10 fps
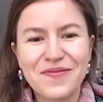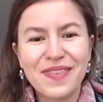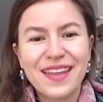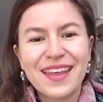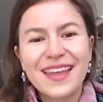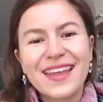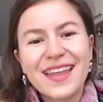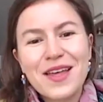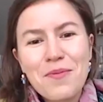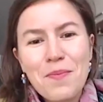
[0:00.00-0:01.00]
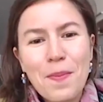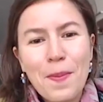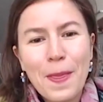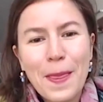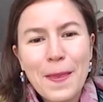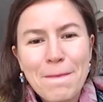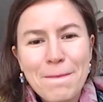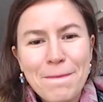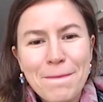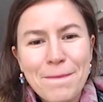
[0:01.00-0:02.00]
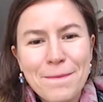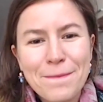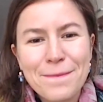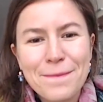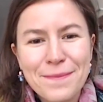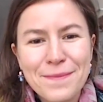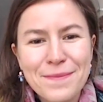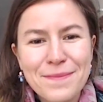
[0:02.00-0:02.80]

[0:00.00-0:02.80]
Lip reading: interesting to have a conversation to share that.